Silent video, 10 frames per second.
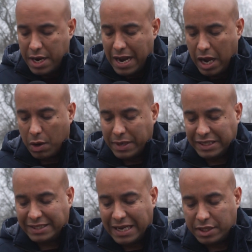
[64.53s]
Now,
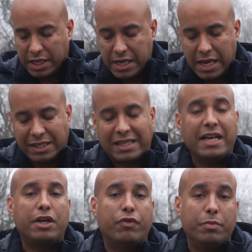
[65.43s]
it said the
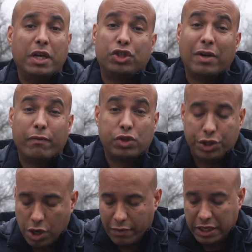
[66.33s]
entire group that travelled to
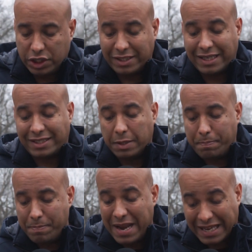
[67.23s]
Norwich had tested
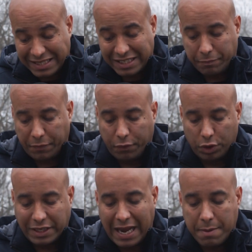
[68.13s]
negative before
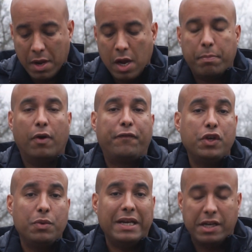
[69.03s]
the game, but a
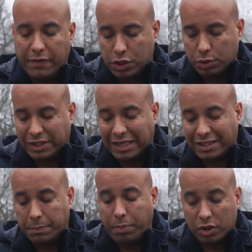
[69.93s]
few individuals
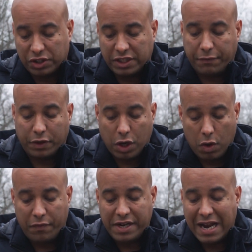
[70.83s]
tested positive for
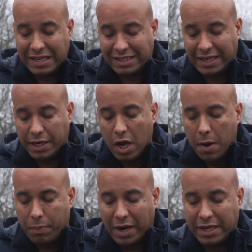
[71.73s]
COVID-19
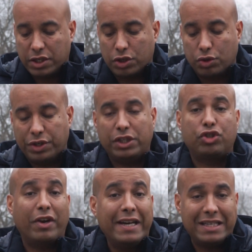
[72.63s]
prior to Sunday's
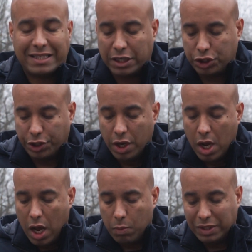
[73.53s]
training session
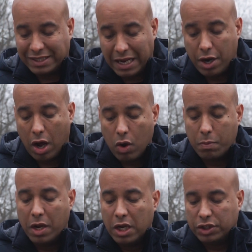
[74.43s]
and were sent
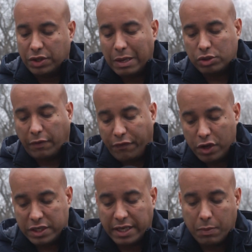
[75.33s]
home. So that was the
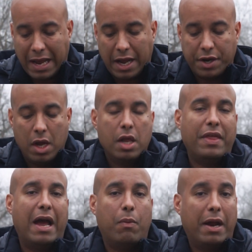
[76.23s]
first thing we had
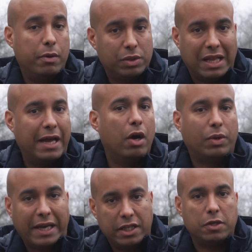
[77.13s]
there, where it was like,
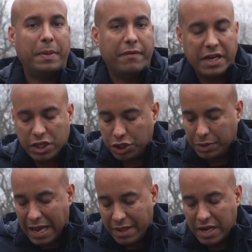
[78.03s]
OK, there's a bit of an issue
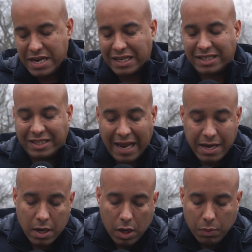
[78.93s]
there. Then
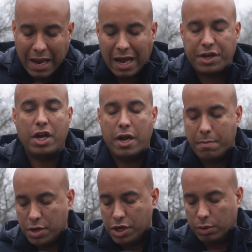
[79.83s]
yesterday, we had
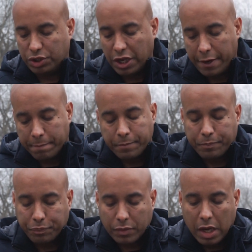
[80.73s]
news that
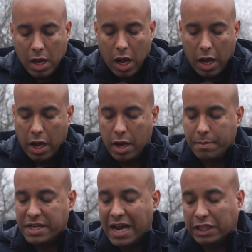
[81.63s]

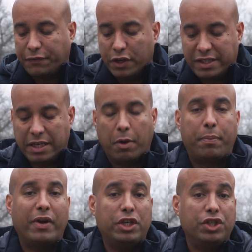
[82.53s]
United's first team
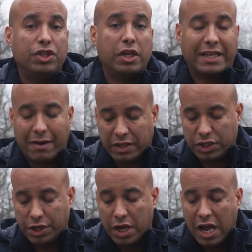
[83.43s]
operations at
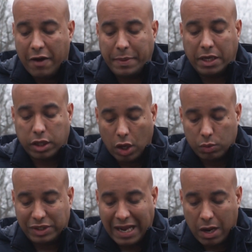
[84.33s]
Carrington have been
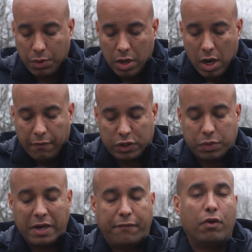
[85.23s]
closed down for
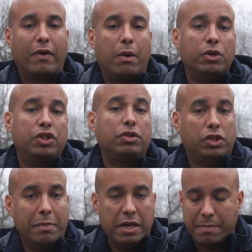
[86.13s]
24 hours
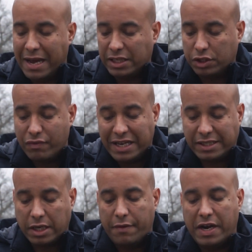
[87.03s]
to minimise the
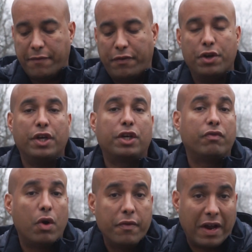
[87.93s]
risk of any further
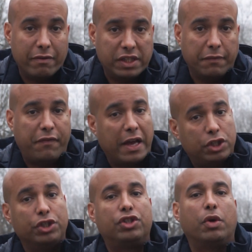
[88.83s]
coronavirus
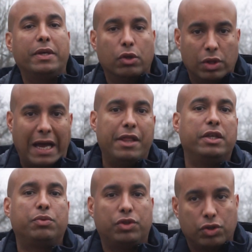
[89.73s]
infection. So it looked like
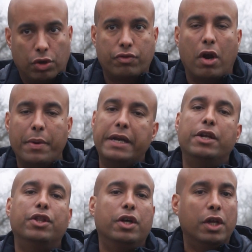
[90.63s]
this was sort of growing
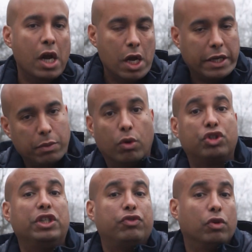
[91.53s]
and that it
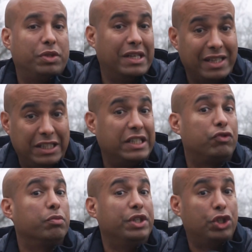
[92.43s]
was disrupting, at least
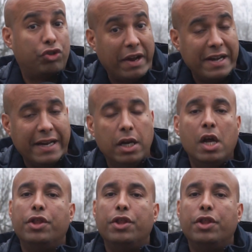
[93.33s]
disrupting training.